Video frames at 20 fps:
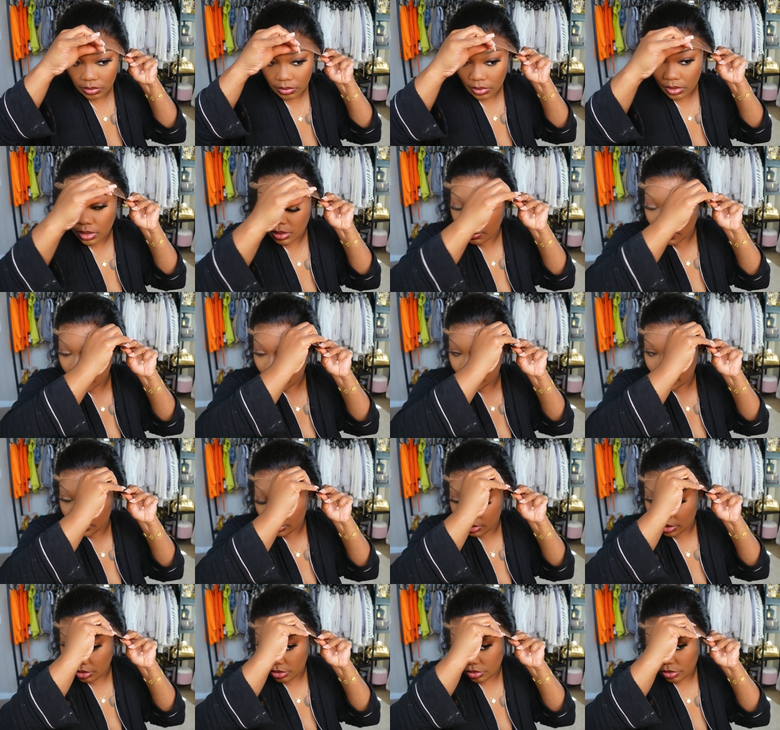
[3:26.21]
want to make
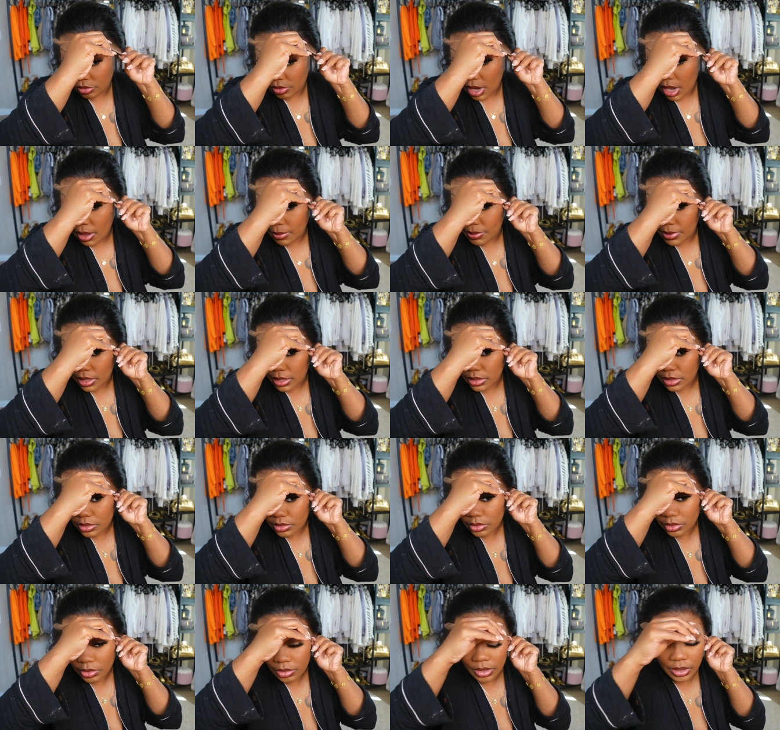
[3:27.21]
sure you grab it
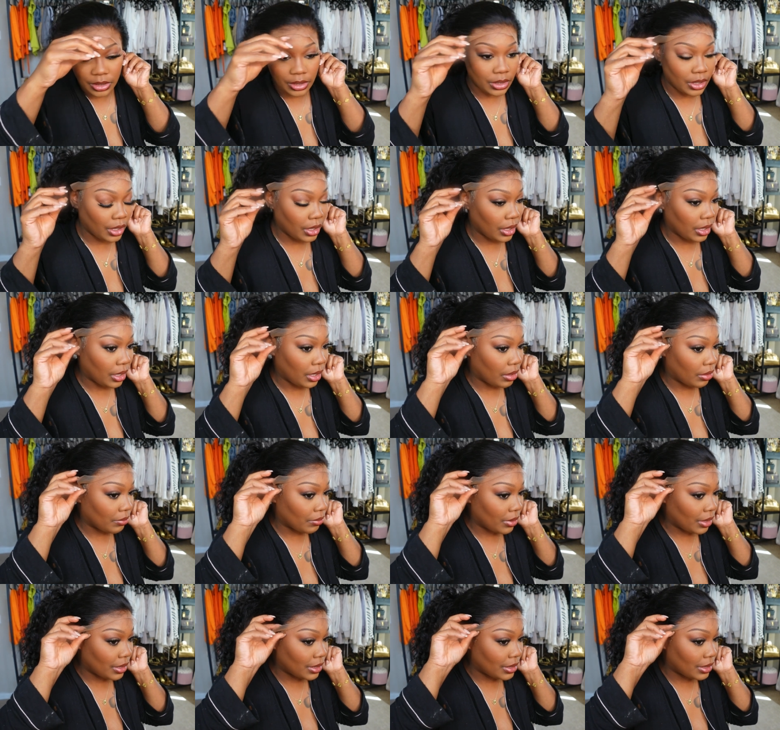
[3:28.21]
towards the end
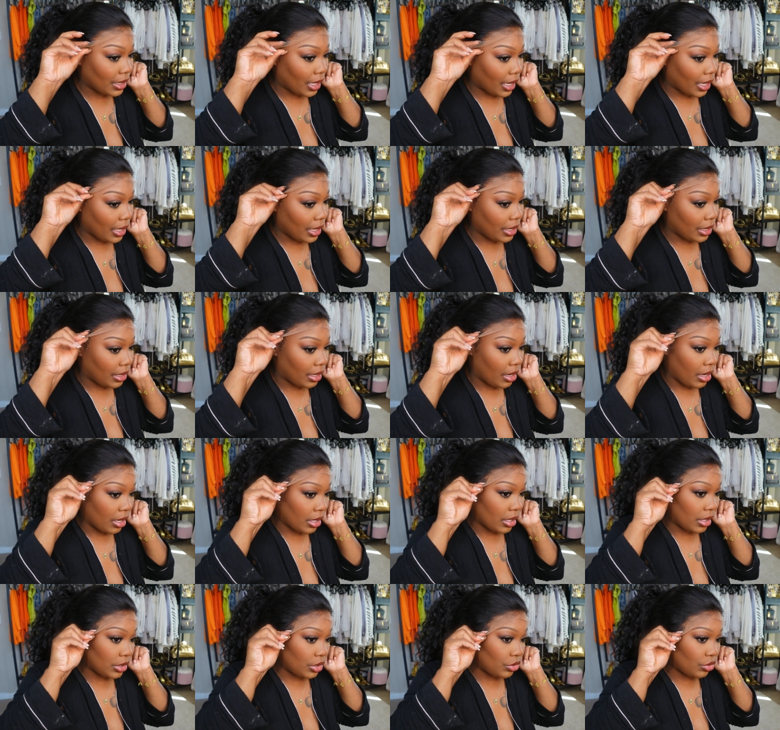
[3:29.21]
really tight
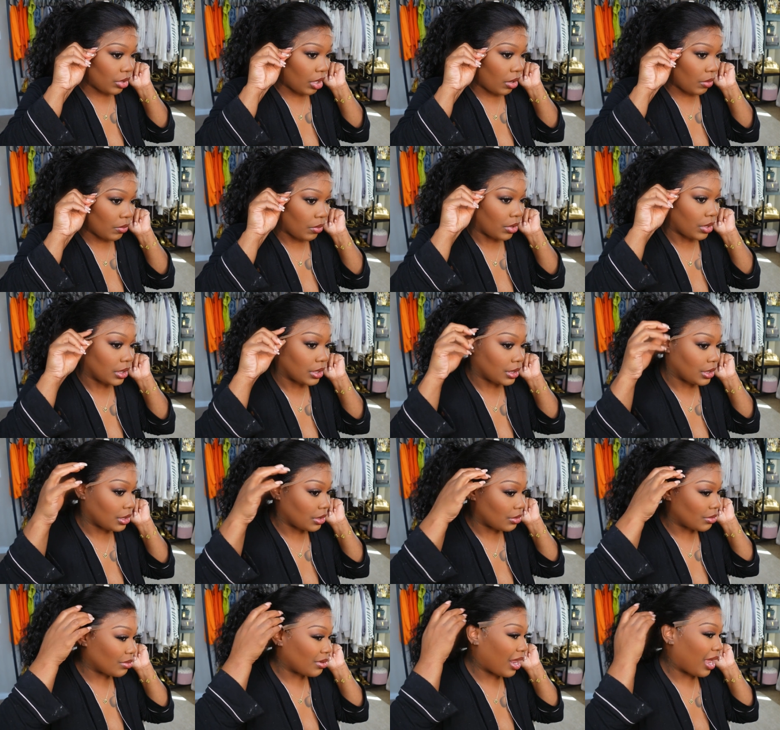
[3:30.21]
because you don't want it
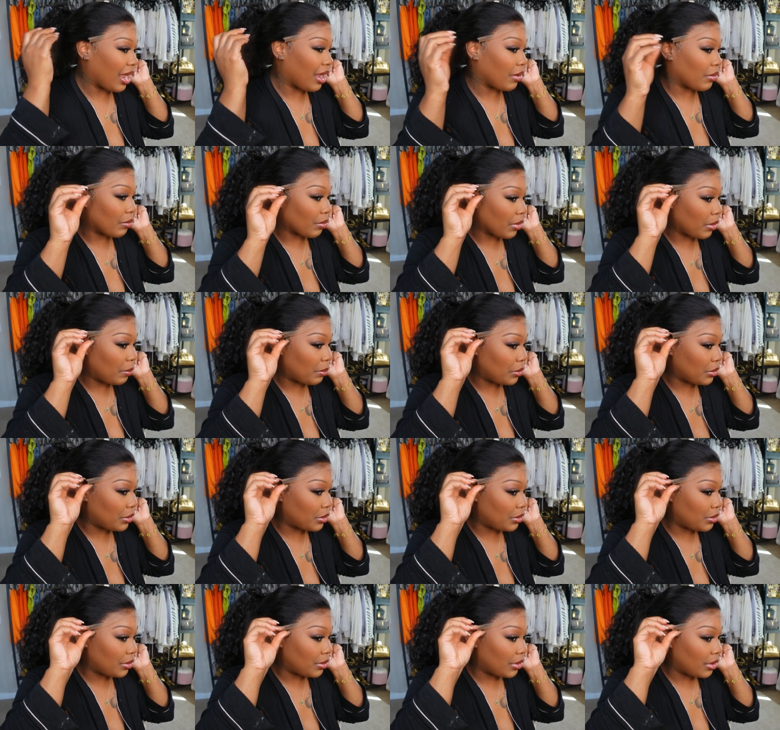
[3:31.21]
to like
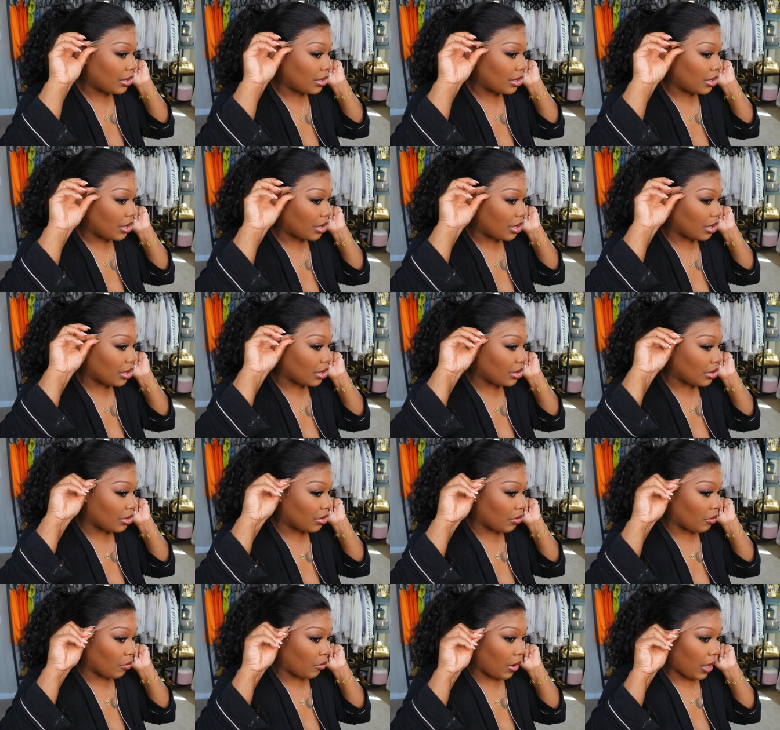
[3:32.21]
ripple or
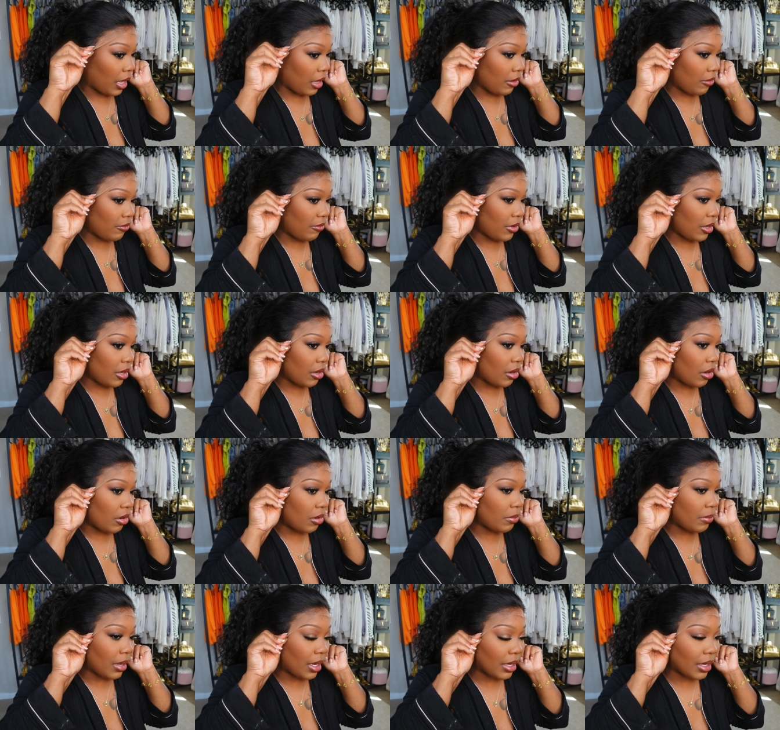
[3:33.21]
look wavy.
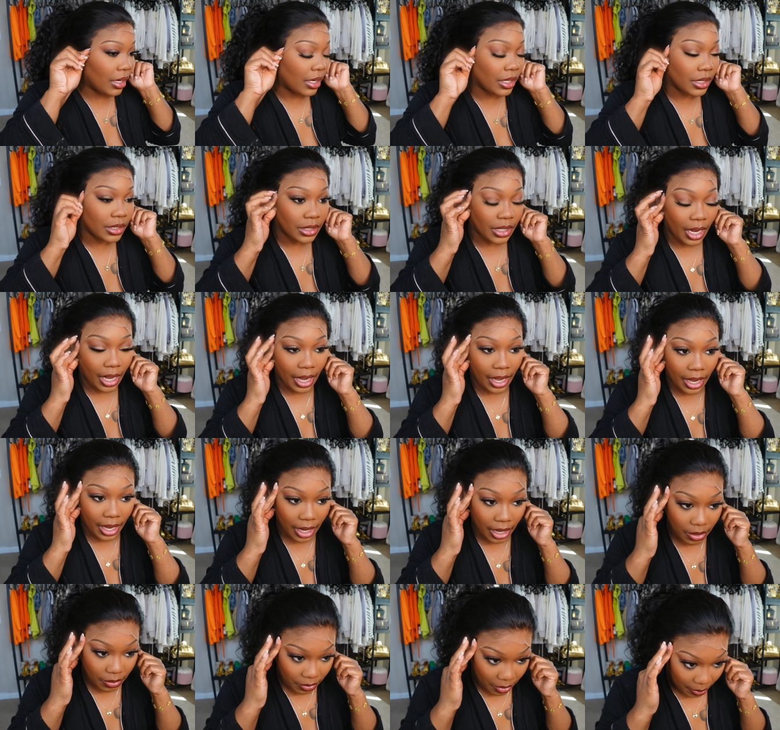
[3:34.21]
Oh my gosh, I
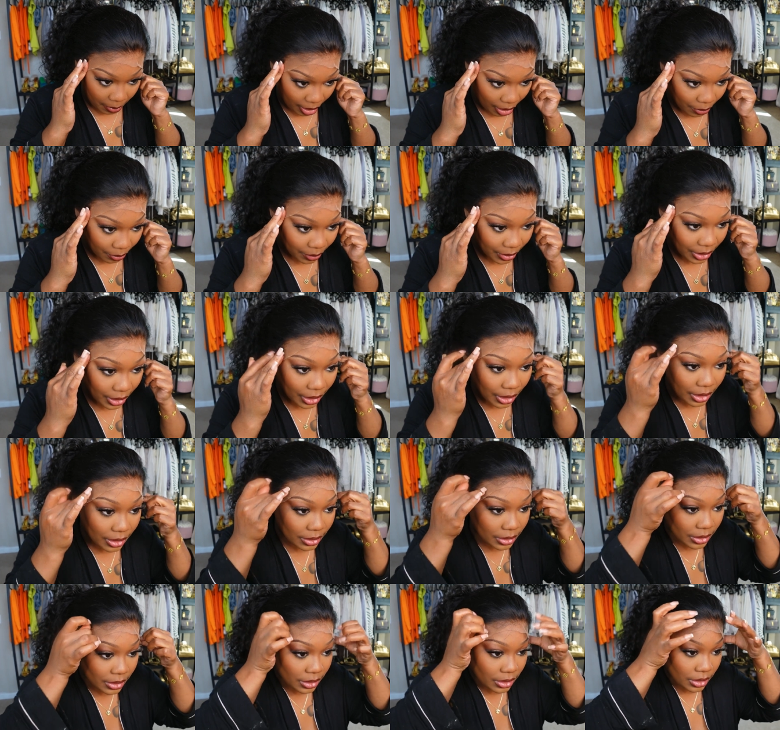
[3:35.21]
hate when my
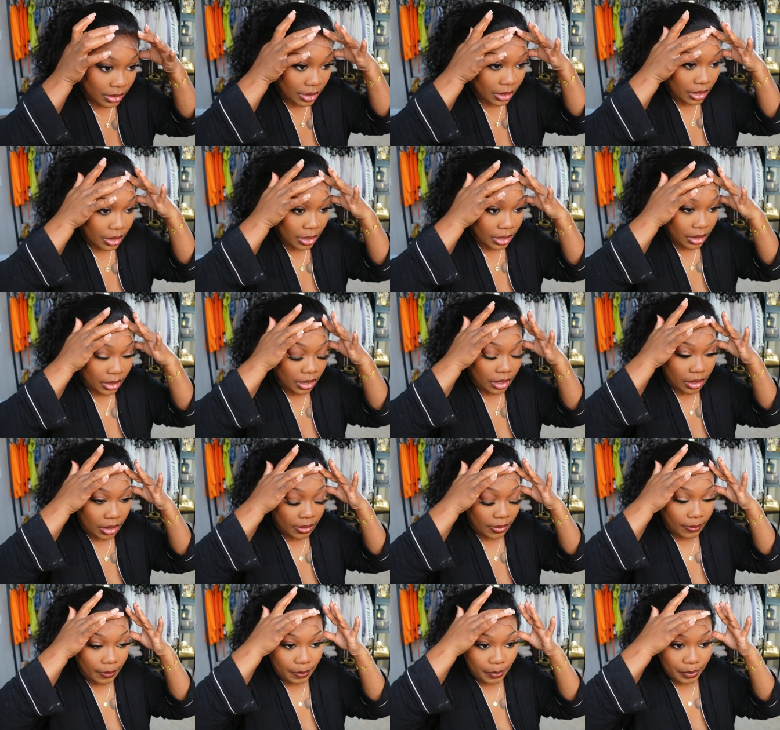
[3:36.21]
wigs
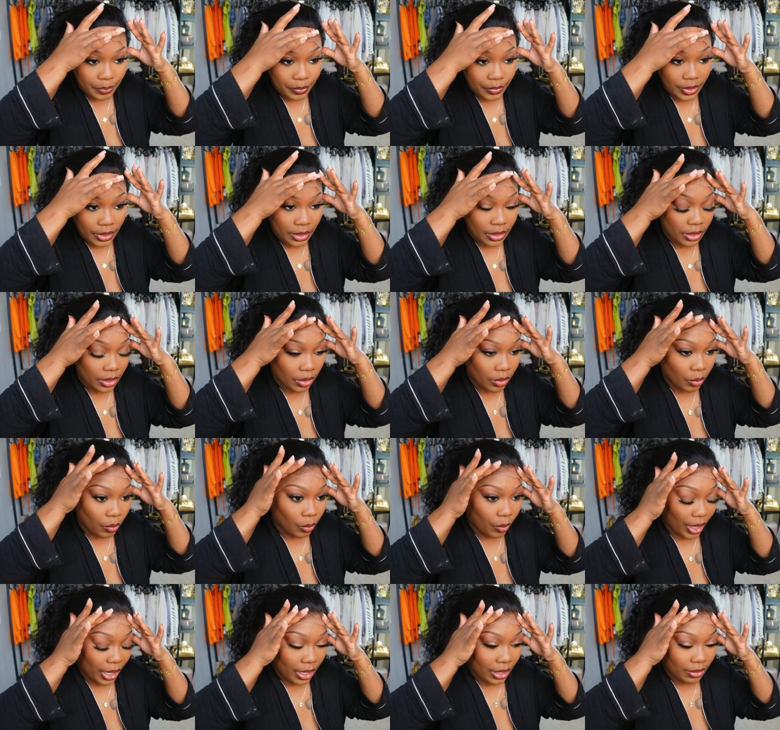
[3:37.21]
look
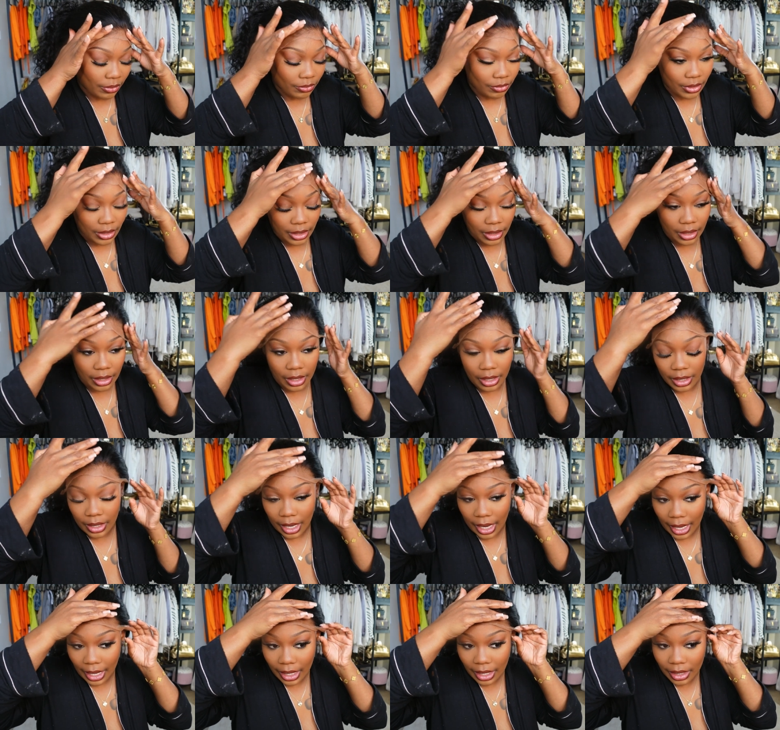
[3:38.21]
wavy and
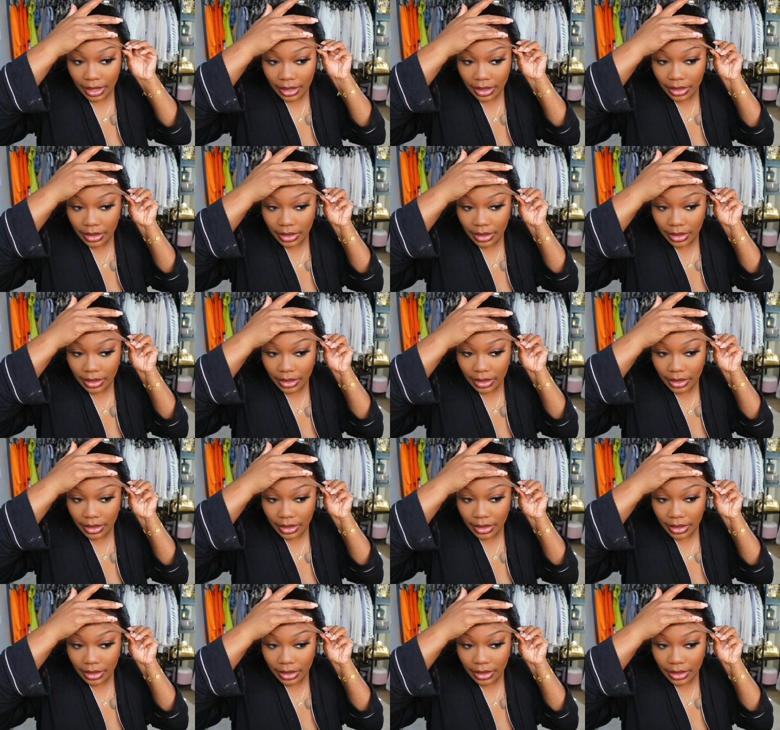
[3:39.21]
like